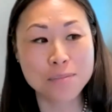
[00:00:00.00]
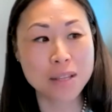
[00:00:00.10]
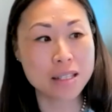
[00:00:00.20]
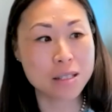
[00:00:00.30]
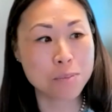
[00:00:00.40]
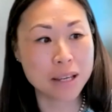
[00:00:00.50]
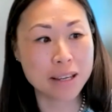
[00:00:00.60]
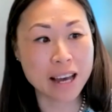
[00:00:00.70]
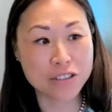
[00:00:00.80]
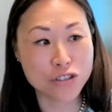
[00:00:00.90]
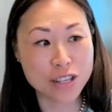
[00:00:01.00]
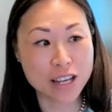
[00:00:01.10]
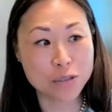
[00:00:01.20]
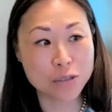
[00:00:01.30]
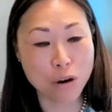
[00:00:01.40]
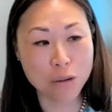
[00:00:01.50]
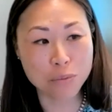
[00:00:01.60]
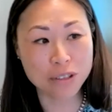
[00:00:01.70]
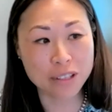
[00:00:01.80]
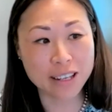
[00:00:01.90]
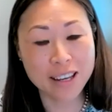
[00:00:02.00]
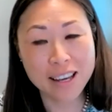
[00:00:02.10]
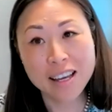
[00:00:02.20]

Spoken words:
it's being exercised properly.